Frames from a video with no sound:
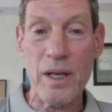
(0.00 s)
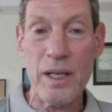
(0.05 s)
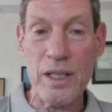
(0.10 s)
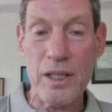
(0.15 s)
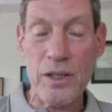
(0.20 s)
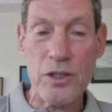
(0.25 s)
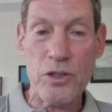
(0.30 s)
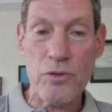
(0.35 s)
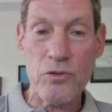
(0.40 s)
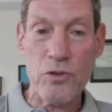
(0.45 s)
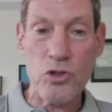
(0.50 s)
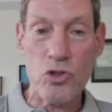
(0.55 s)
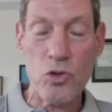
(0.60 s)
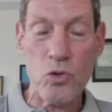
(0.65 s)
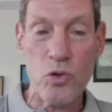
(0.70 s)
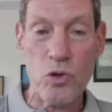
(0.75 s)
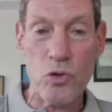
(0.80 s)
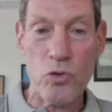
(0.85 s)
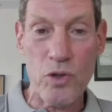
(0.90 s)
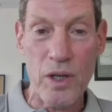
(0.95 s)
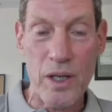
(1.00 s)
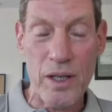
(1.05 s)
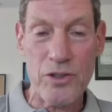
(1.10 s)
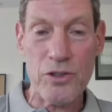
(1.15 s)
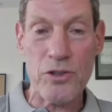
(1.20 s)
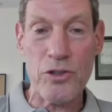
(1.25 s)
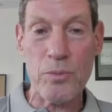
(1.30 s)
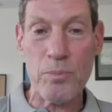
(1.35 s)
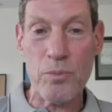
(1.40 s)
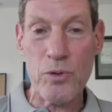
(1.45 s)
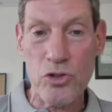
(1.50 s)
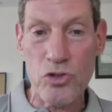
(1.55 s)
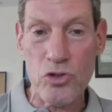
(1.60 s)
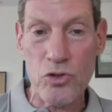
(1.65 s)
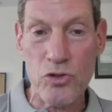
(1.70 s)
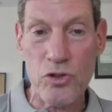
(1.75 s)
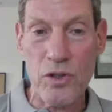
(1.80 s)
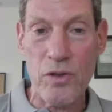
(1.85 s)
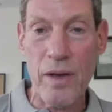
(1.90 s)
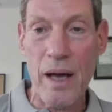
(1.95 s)
individual rights, the
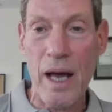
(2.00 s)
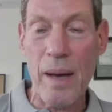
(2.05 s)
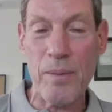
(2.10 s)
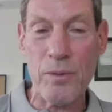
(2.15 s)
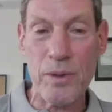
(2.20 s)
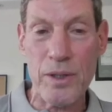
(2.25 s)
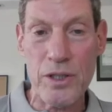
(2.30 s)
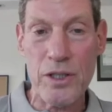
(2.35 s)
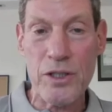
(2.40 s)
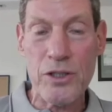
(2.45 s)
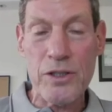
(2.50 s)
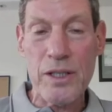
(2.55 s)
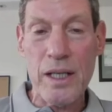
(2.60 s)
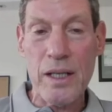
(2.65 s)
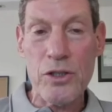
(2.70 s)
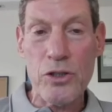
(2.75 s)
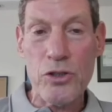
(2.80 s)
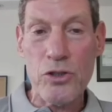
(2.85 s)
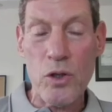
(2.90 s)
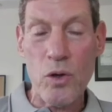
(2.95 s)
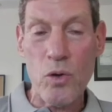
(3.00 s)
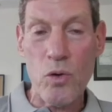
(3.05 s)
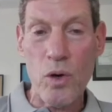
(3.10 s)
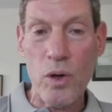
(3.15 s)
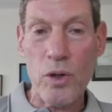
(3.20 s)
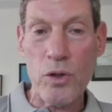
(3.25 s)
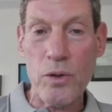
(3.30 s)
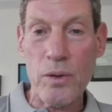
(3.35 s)
pursuit of happiness, and so on.